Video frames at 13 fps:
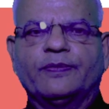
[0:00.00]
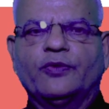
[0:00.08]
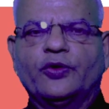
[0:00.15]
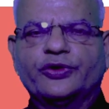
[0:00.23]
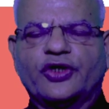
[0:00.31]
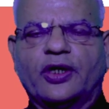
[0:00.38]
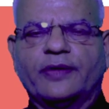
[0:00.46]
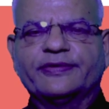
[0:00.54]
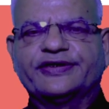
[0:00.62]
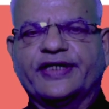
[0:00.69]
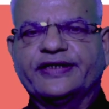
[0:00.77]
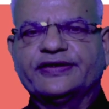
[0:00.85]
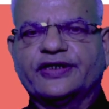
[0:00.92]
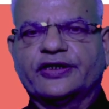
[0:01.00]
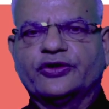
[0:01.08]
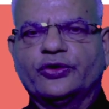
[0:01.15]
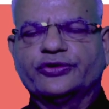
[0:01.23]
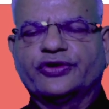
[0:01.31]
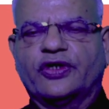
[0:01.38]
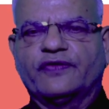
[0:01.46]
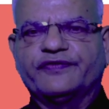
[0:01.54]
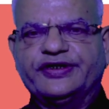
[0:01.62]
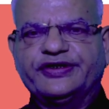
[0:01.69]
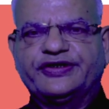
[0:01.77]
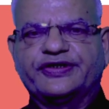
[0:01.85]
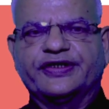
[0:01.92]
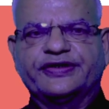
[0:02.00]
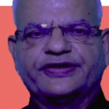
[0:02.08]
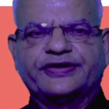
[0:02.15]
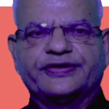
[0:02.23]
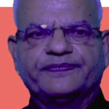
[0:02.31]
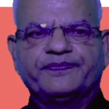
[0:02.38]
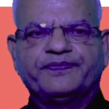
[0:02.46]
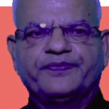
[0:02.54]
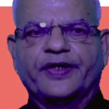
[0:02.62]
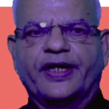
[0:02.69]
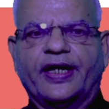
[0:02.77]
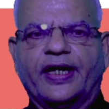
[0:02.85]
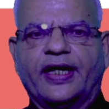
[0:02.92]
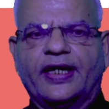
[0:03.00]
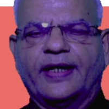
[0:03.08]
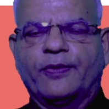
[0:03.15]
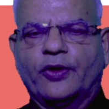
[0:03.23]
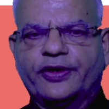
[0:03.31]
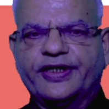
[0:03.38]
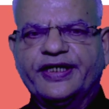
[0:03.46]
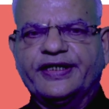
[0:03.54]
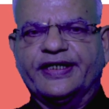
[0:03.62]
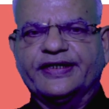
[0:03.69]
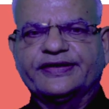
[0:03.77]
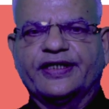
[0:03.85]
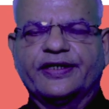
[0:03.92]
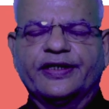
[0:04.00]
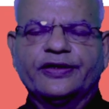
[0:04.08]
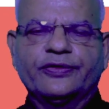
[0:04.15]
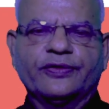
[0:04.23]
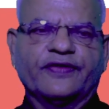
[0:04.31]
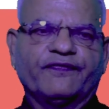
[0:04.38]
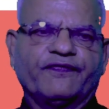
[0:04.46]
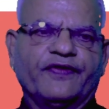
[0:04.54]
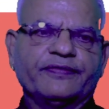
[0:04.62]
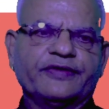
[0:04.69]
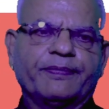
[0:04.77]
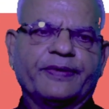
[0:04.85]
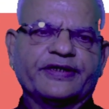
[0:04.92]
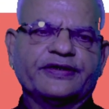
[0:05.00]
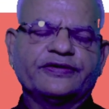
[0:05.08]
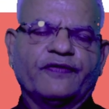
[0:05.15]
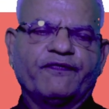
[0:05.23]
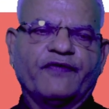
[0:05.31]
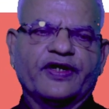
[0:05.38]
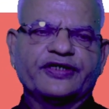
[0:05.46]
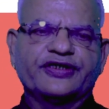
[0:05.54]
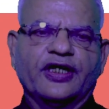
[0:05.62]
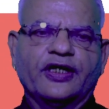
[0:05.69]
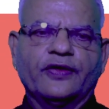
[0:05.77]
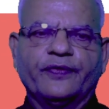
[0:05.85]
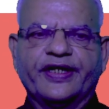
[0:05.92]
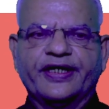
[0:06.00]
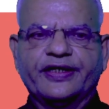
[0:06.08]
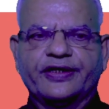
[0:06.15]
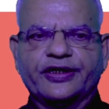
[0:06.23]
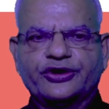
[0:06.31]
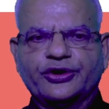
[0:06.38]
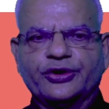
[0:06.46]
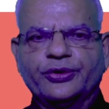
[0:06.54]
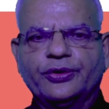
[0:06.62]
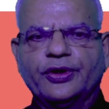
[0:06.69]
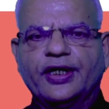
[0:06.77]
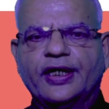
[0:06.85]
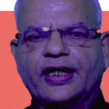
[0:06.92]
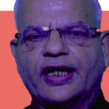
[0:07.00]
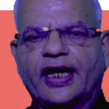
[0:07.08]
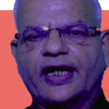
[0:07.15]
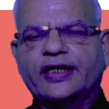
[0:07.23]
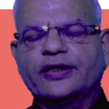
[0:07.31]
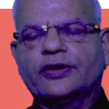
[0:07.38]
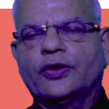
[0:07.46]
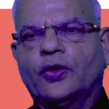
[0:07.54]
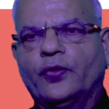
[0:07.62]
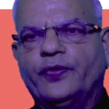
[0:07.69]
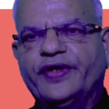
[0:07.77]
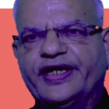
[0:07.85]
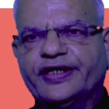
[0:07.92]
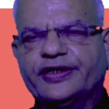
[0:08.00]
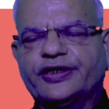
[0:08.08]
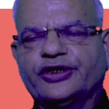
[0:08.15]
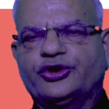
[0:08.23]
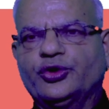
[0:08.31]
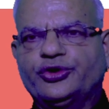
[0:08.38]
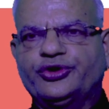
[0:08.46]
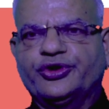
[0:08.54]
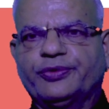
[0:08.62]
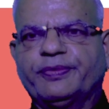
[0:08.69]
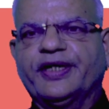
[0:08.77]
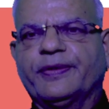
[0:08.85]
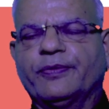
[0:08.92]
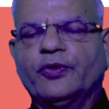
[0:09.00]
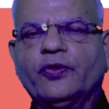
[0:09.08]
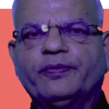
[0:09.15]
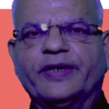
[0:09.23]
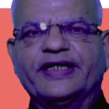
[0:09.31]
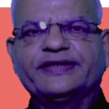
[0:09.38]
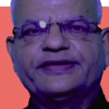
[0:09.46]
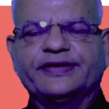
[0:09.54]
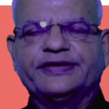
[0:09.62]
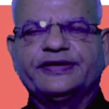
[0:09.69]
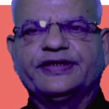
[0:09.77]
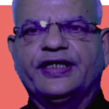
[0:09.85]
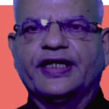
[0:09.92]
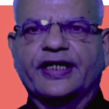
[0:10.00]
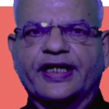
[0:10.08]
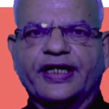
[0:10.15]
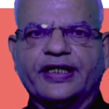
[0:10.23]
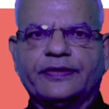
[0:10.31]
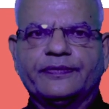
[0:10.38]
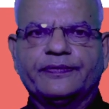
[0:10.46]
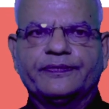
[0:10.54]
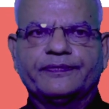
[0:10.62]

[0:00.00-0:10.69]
the most common signs are those of estrus, and laboratory tests are done to confirm the presence of functional ovarian tissue, and ovarian tissue should be removed by surgery again.